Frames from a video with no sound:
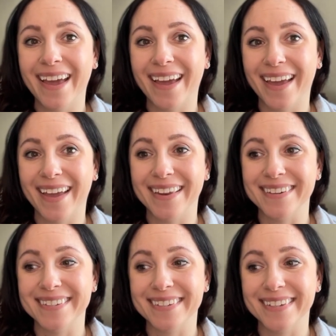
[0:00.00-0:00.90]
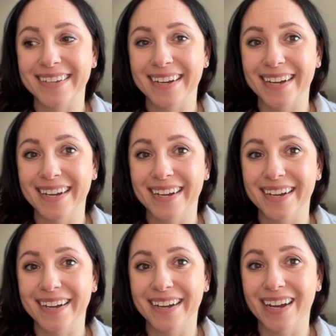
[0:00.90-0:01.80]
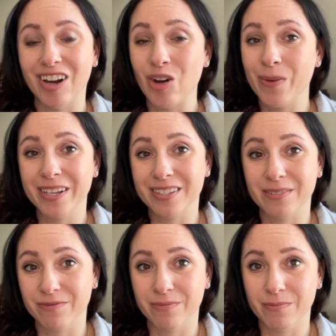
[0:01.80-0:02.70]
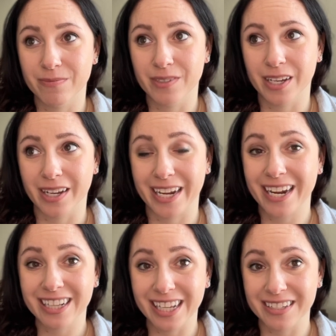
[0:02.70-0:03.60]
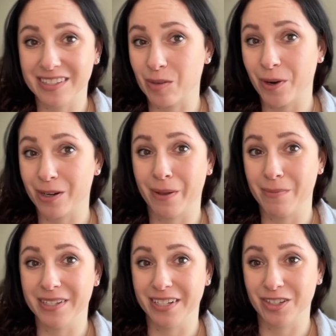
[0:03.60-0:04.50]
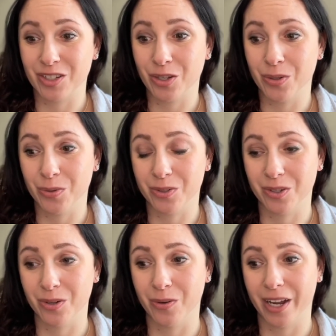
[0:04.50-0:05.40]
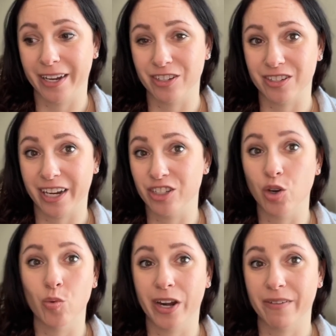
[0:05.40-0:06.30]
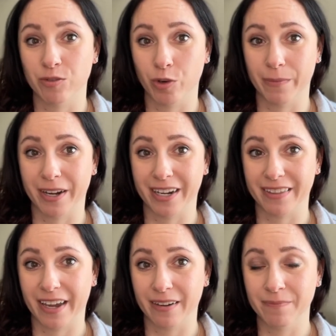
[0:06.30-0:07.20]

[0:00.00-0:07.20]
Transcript: And all my Canon lenses are part of my business too, so I don't want to have to worry about any of that.